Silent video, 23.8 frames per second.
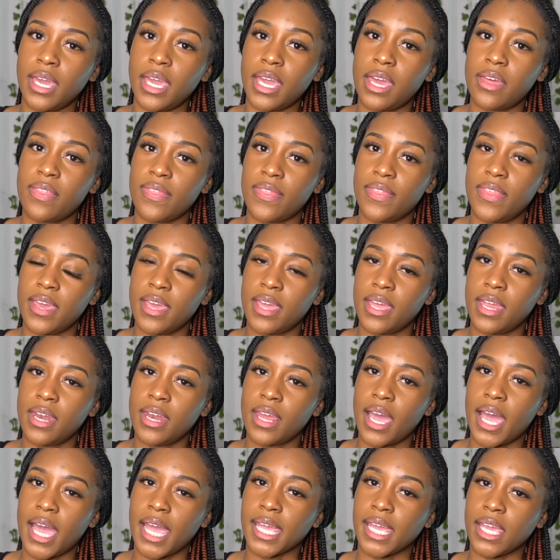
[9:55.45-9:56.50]
And
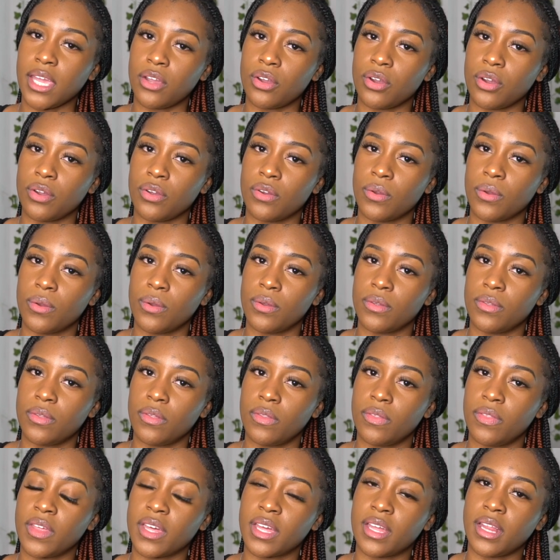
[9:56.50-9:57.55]
then I hear
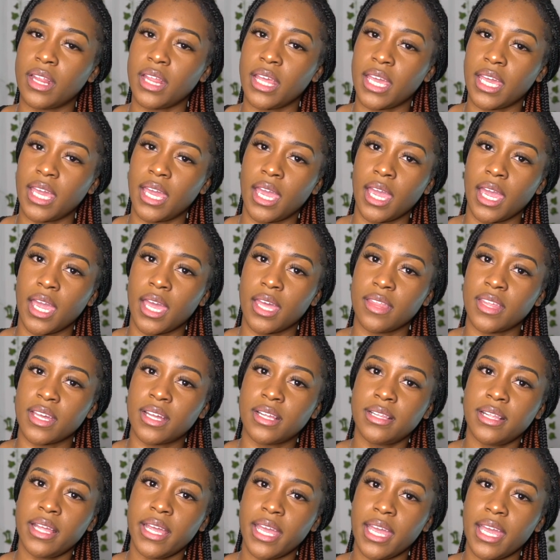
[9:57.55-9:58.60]
the clicking. The
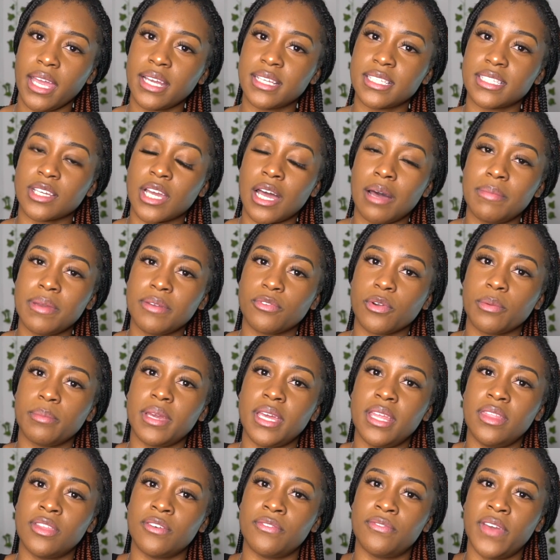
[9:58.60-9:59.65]
clicking is coming from
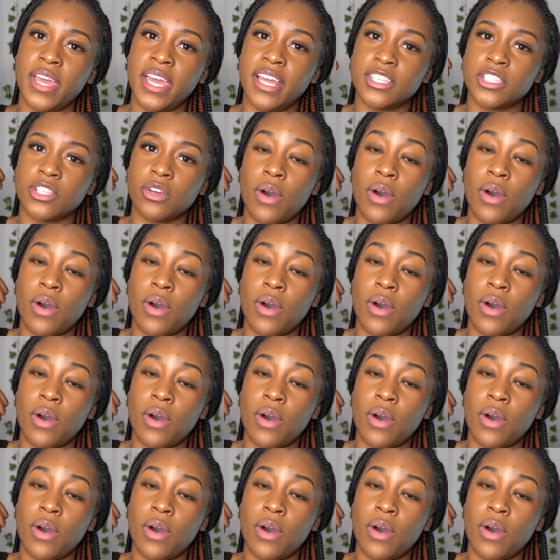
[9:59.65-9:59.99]
in the vent.